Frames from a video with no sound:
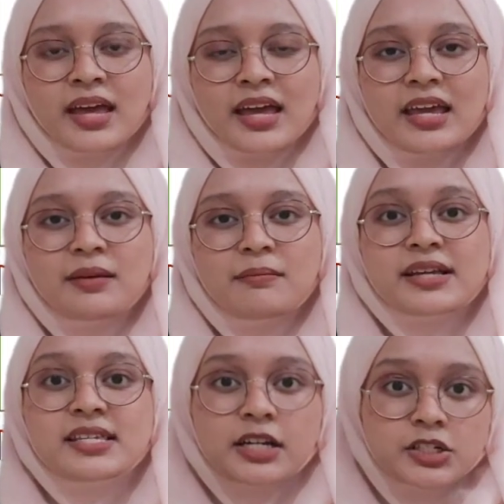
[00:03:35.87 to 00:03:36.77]
in my
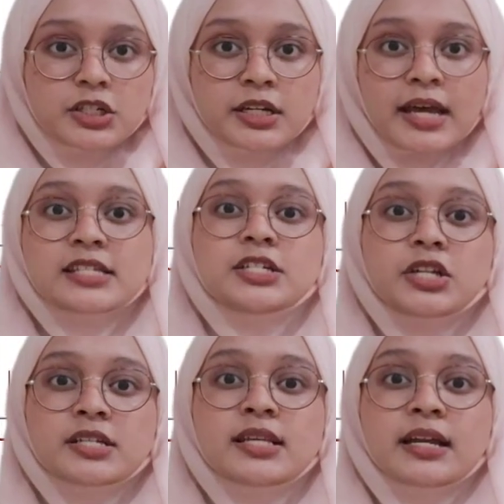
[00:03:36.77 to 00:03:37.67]
suggestion, I
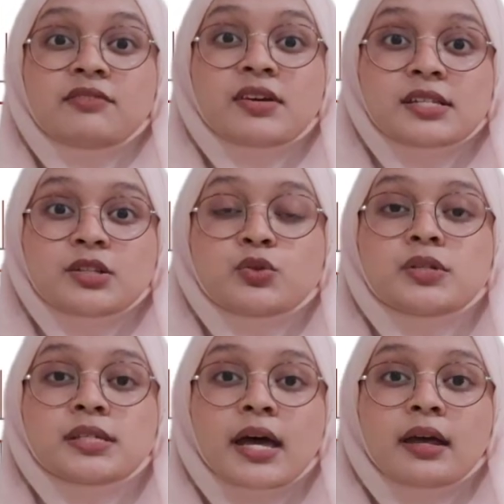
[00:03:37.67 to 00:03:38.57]
suggest that the investor to
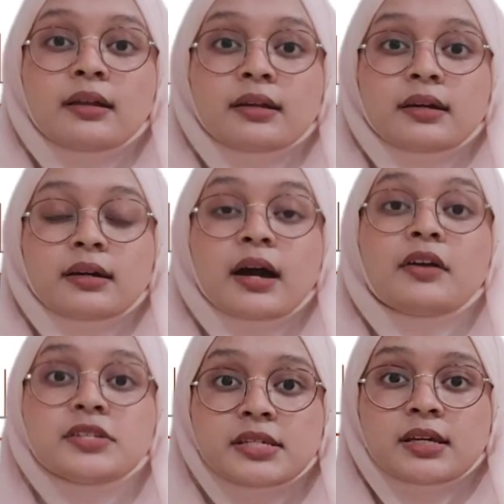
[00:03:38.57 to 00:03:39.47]
sell the
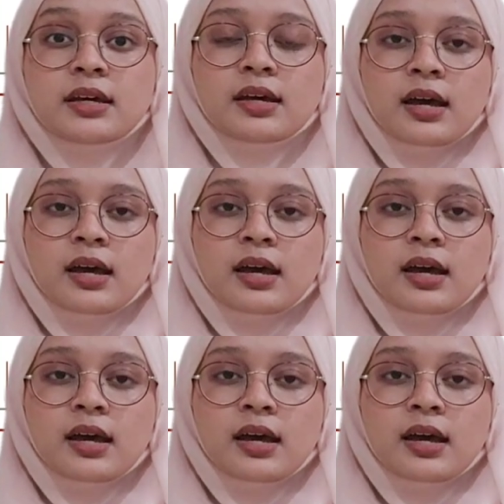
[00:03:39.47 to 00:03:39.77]
currency,